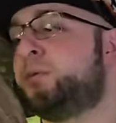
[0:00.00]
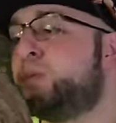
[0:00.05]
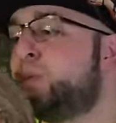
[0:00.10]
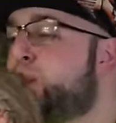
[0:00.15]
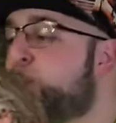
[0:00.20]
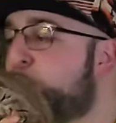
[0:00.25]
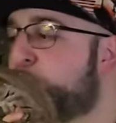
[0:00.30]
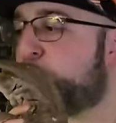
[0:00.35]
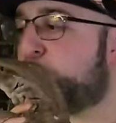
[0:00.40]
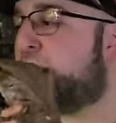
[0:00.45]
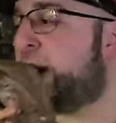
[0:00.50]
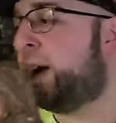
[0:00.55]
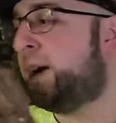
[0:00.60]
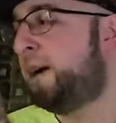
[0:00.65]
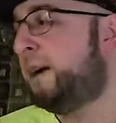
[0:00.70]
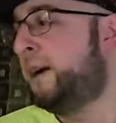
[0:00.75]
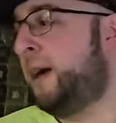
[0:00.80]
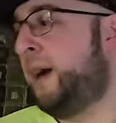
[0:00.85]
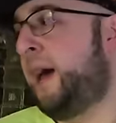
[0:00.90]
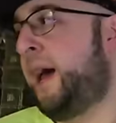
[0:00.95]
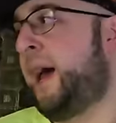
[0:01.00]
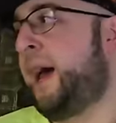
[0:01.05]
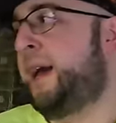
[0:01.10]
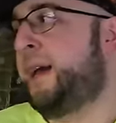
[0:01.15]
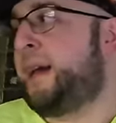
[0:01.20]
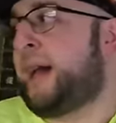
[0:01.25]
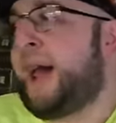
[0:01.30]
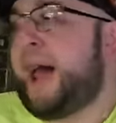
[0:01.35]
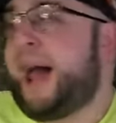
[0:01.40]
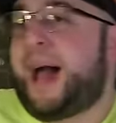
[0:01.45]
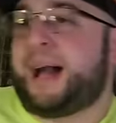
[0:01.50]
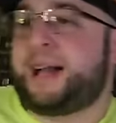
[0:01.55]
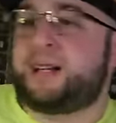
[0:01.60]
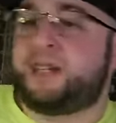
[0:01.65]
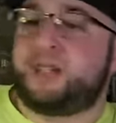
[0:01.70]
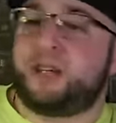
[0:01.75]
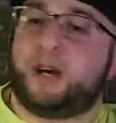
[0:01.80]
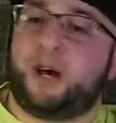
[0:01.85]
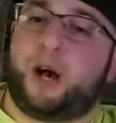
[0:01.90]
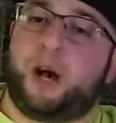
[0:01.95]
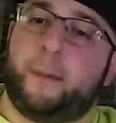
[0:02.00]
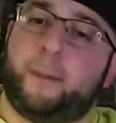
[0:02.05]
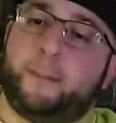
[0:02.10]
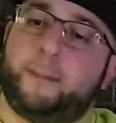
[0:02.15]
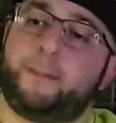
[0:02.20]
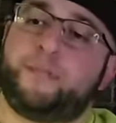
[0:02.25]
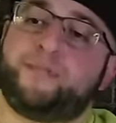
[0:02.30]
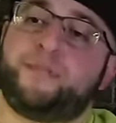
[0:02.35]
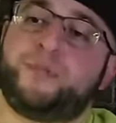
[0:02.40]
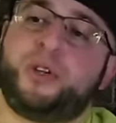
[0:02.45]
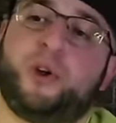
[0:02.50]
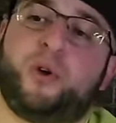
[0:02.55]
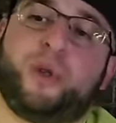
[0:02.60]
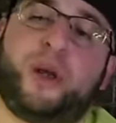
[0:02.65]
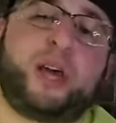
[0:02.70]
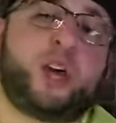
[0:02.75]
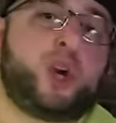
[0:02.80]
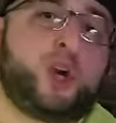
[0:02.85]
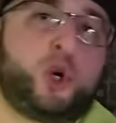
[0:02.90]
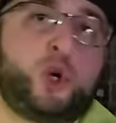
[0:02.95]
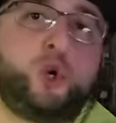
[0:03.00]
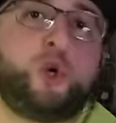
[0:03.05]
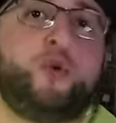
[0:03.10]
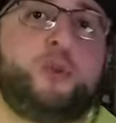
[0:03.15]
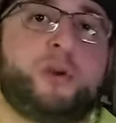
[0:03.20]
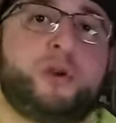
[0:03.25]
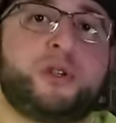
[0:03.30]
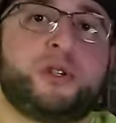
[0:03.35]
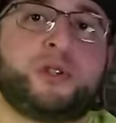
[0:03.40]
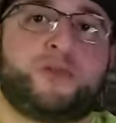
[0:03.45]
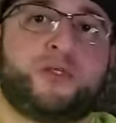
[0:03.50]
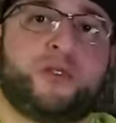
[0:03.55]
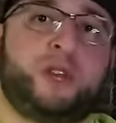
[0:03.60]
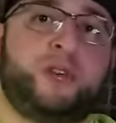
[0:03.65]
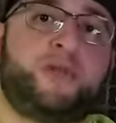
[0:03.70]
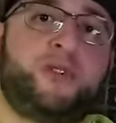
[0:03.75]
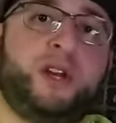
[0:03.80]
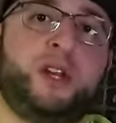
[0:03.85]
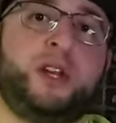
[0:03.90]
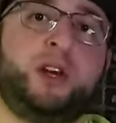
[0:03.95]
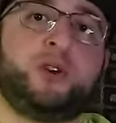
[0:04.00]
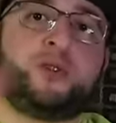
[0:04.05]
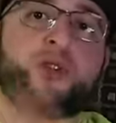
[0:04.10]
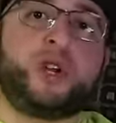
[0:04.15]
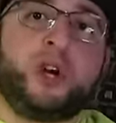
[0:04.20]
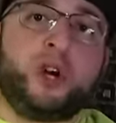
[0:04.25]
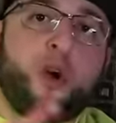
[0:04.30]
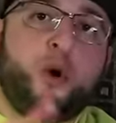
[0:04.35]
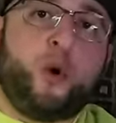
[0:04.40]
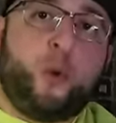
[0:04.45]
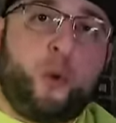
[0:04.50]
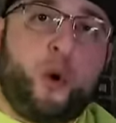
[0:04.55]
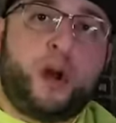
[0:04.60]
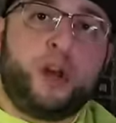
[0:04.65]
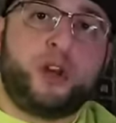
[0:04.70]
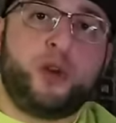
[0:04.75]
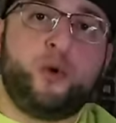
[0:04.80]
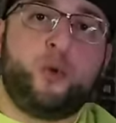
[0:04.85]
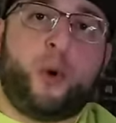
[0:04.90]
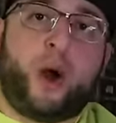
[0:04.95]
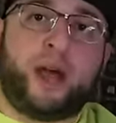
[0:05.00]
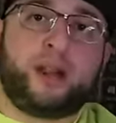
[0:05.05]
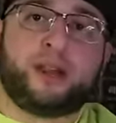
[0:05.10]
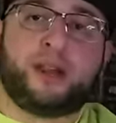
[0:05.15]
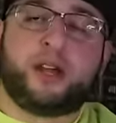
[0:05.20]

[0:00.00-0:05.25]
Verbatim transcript: and act, um, you know, like goobers for the videos, when you went